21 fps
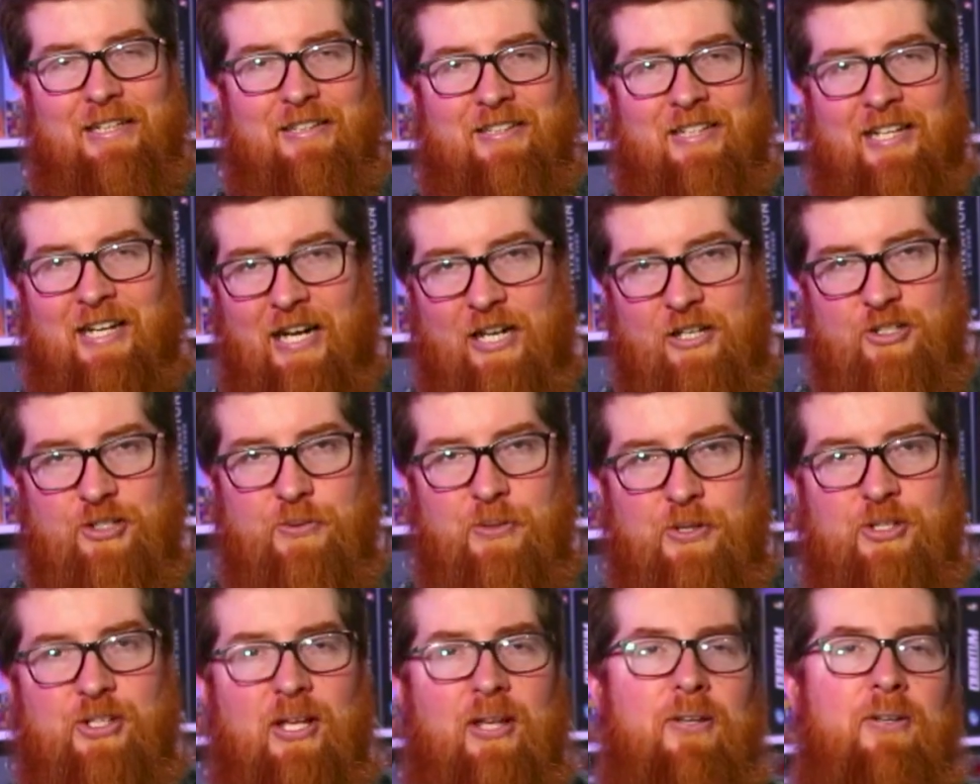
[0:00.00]
attached to
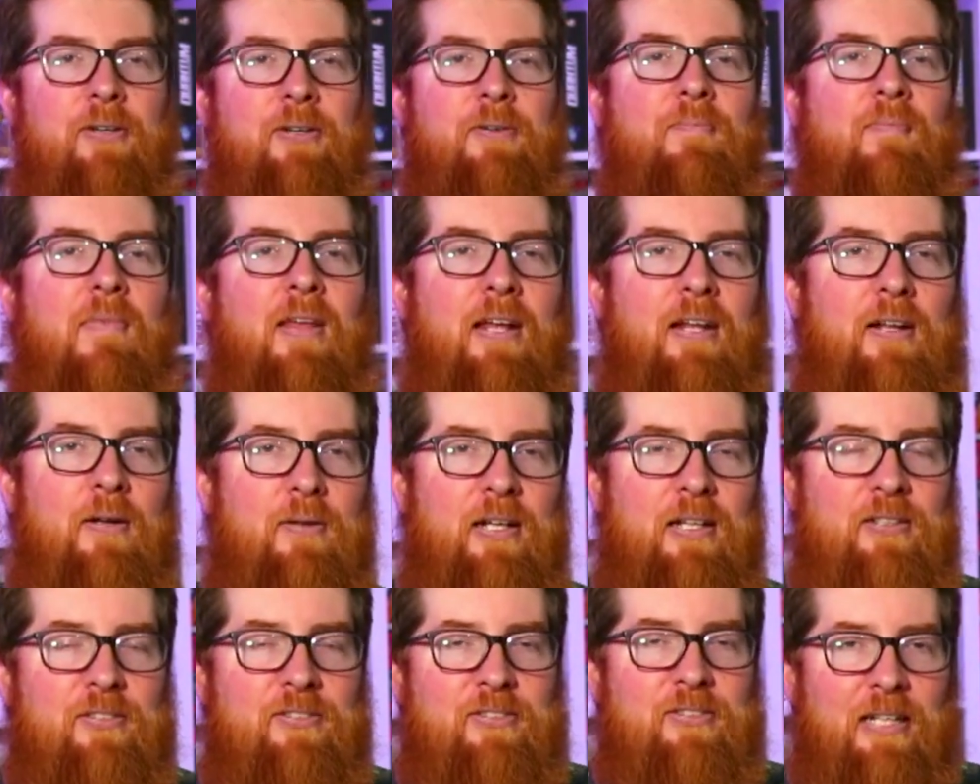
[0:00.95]
each other in
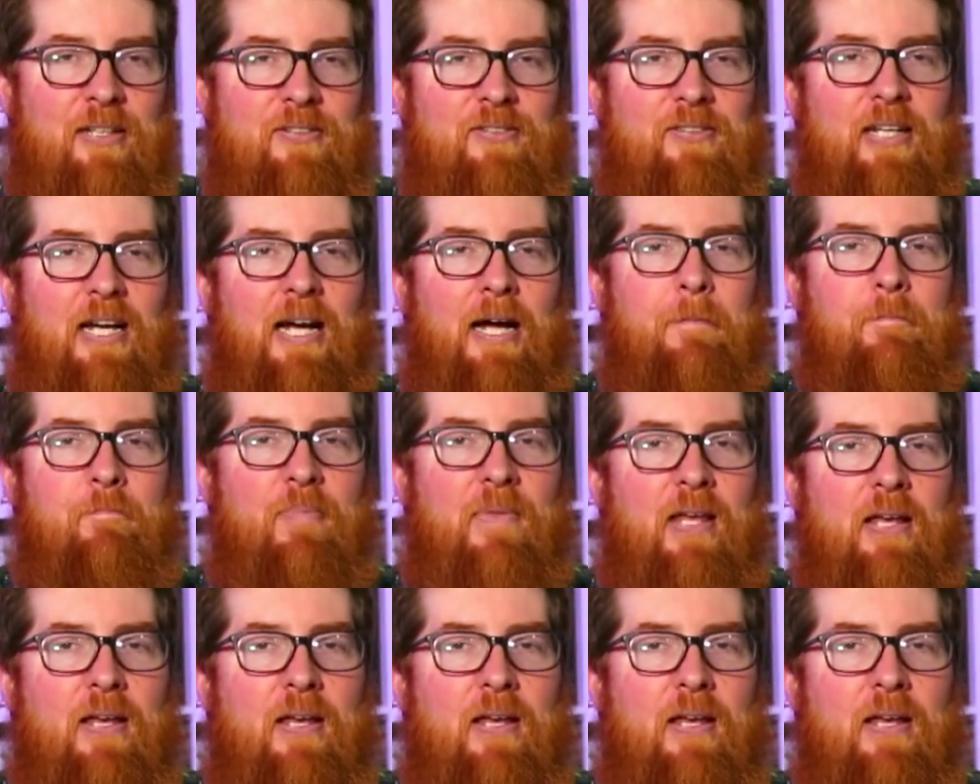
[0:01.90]
a sense that